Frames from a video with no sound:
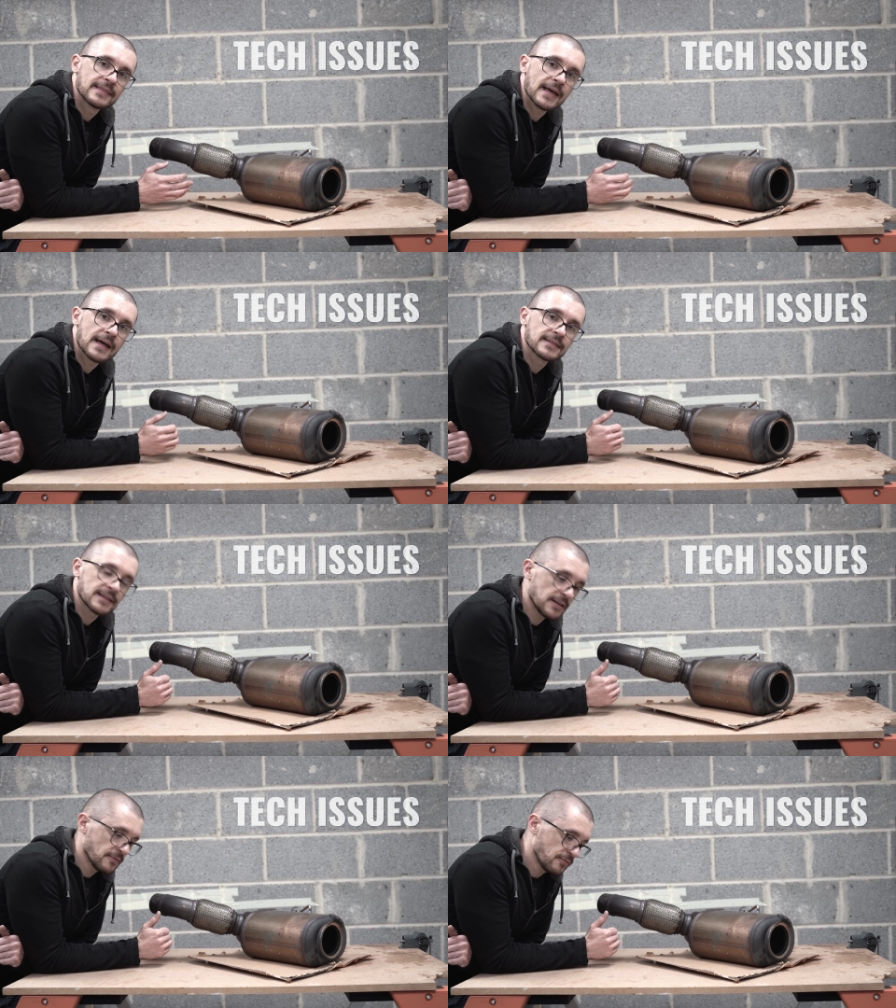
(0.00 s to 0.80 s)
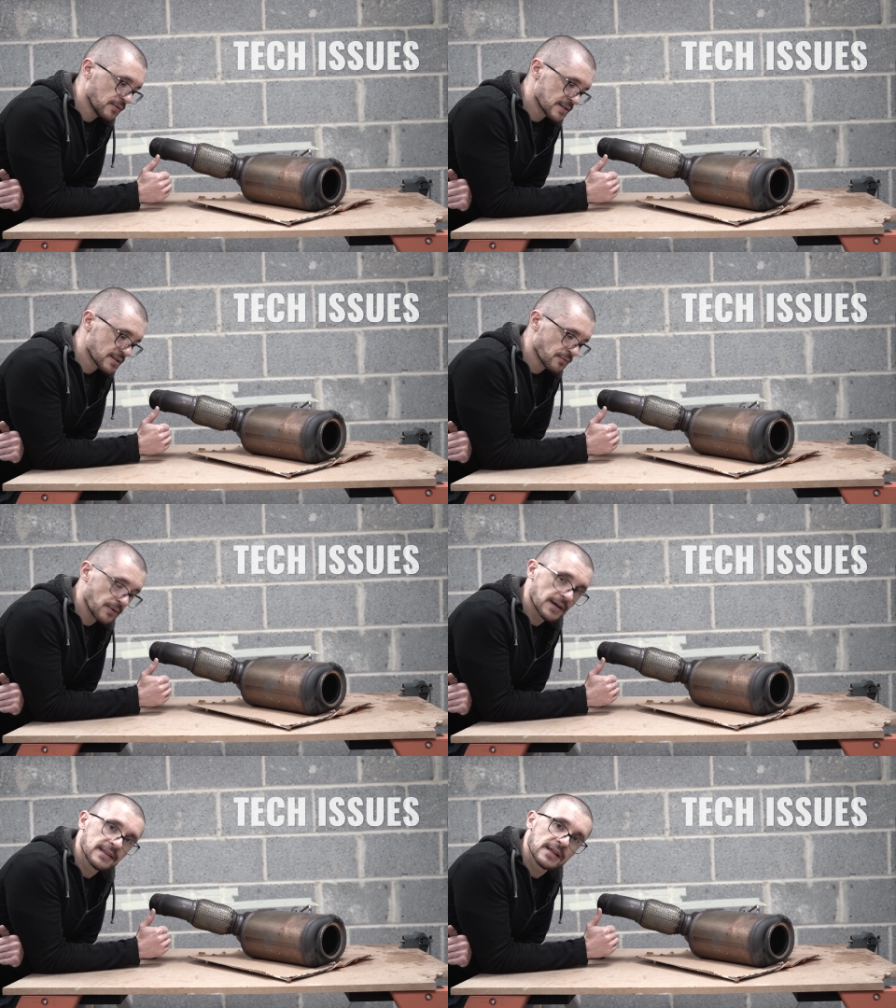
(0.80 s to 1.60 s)
that influence the
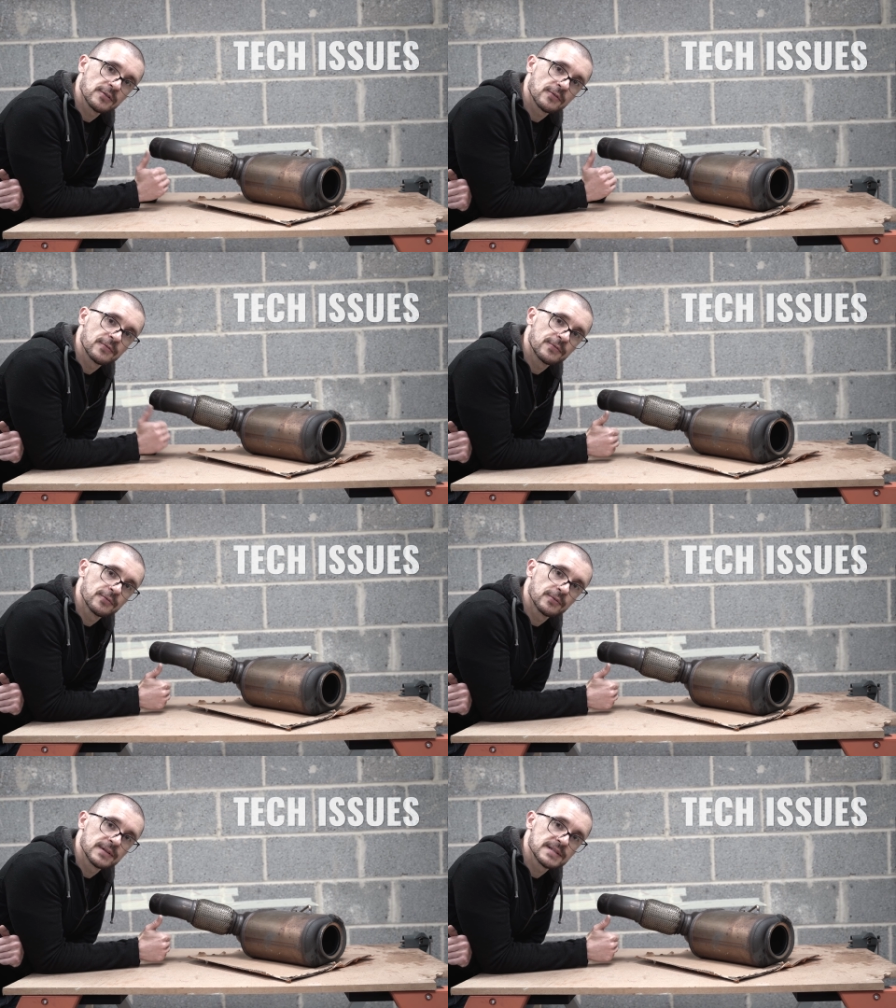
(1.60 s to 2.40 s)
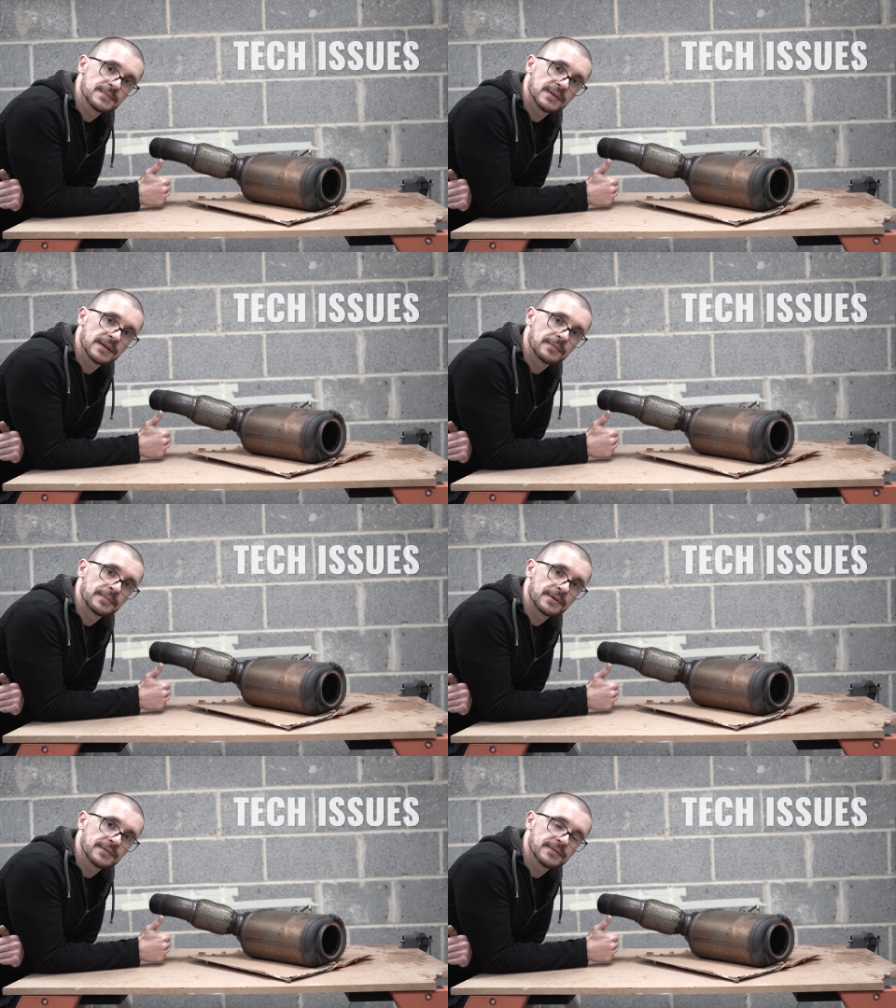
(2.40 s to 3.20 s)
way that your fuel is being
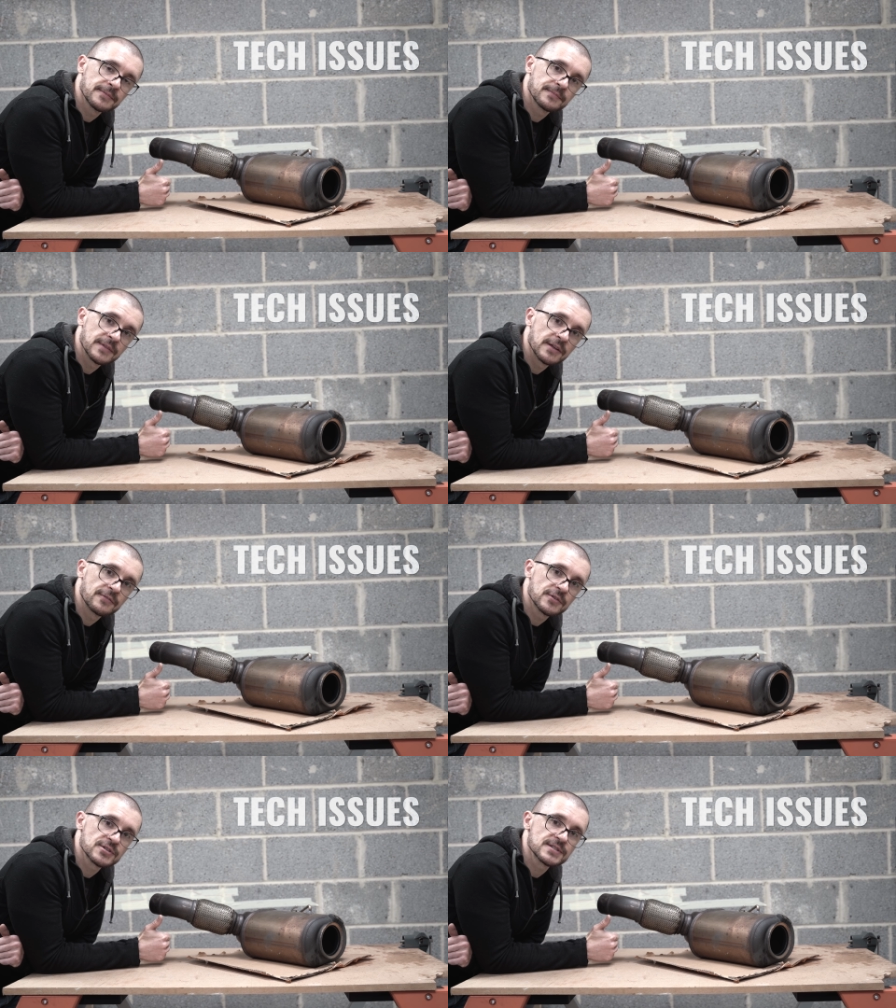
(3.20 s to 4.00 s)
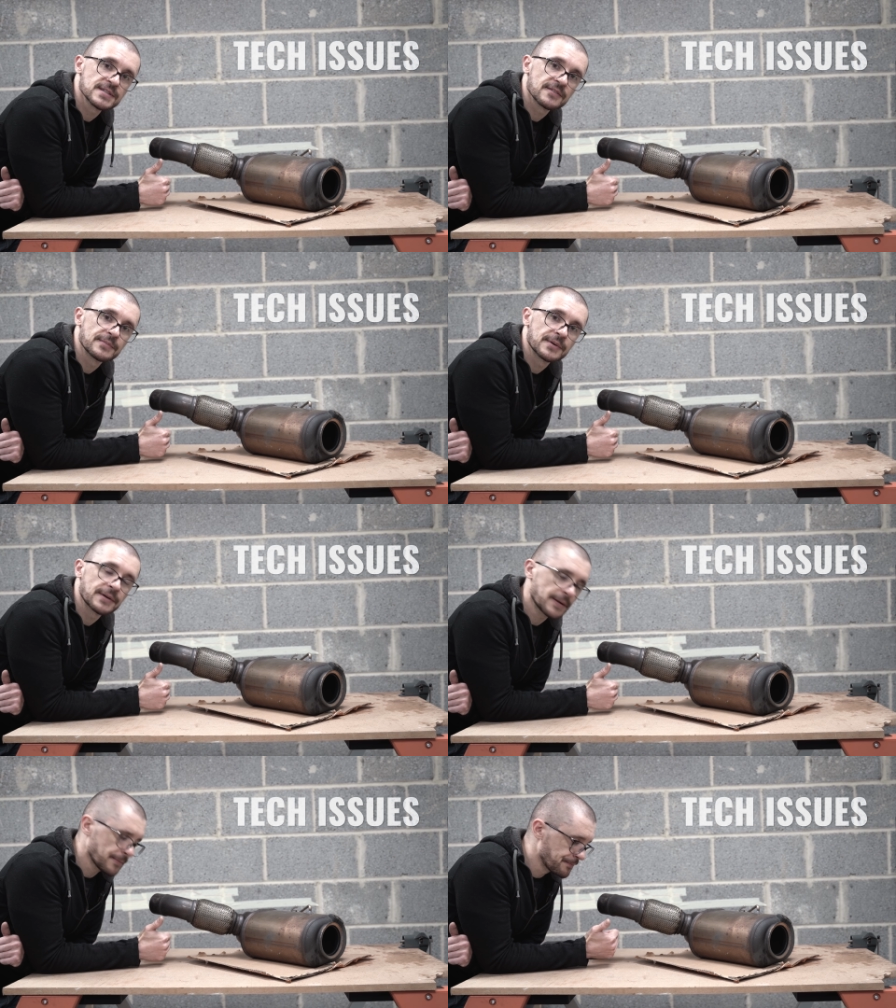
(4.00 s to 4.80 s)
burned, the efficiency of
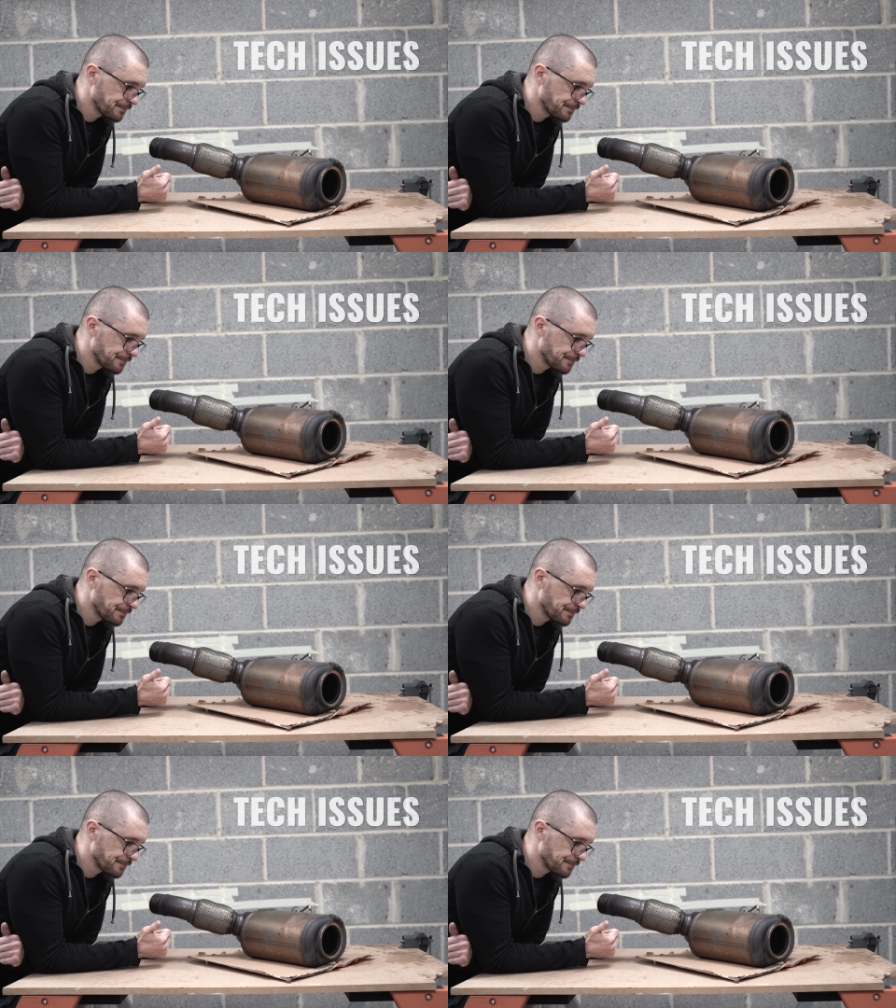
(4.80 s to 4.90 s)
burning,